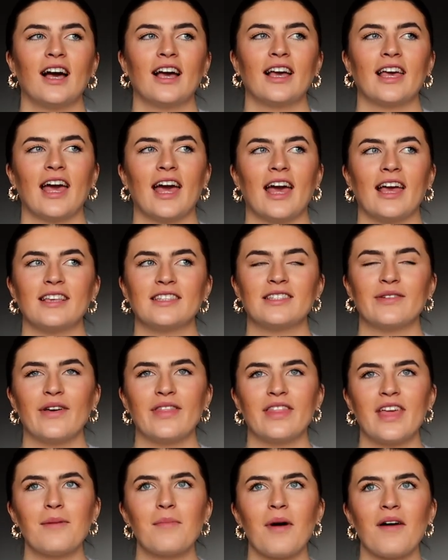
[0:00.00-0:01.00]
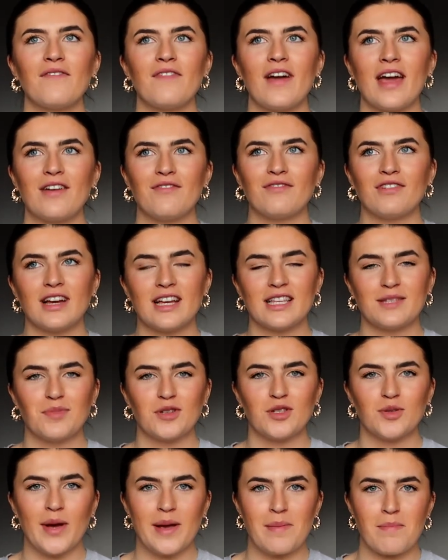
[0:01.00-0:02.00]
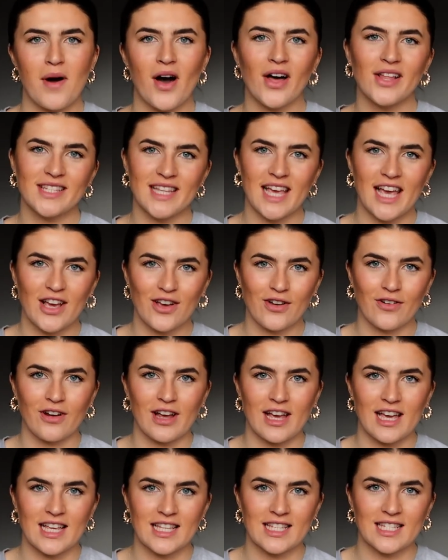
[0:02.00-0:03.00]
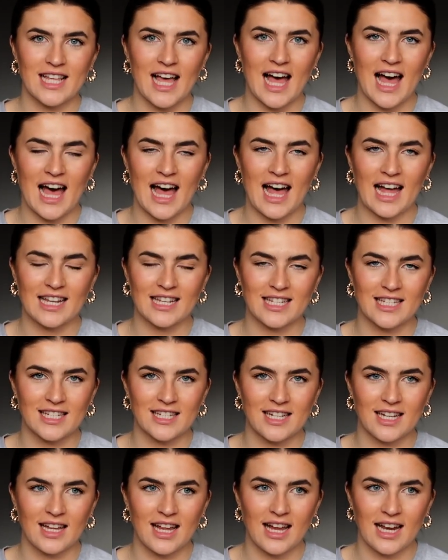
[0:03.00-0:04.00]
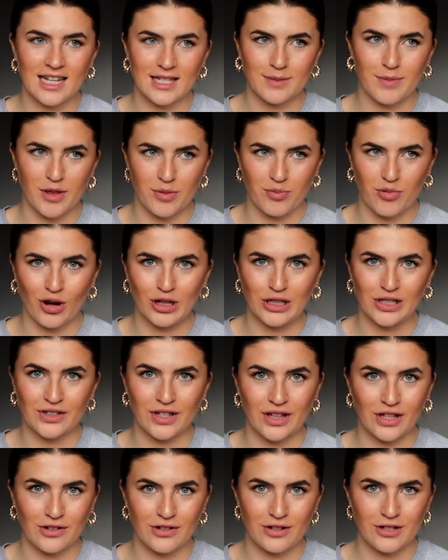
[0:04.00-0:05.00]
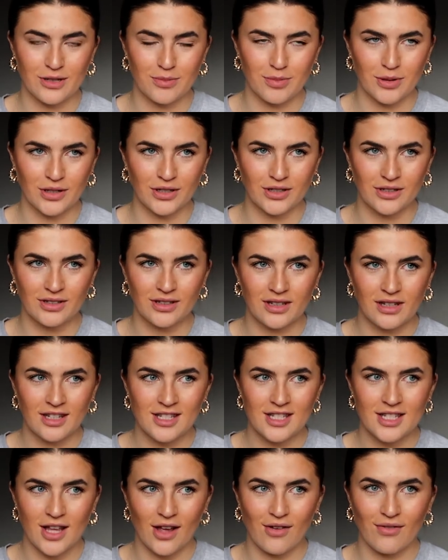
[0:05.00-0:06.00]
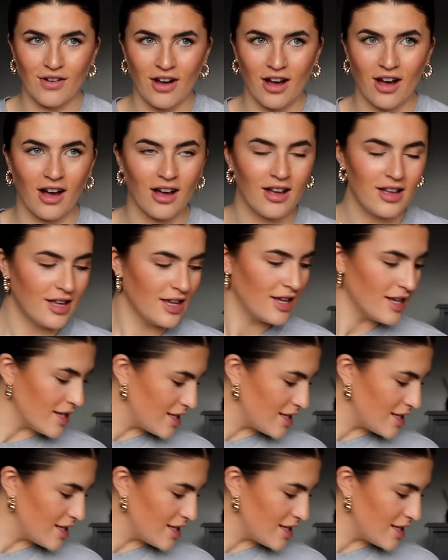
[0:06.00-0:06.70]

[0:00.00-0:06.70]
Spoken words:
Okay, so I think my favourite is between Marty in Grease and Elizabeth Proctor in The Crucible so far.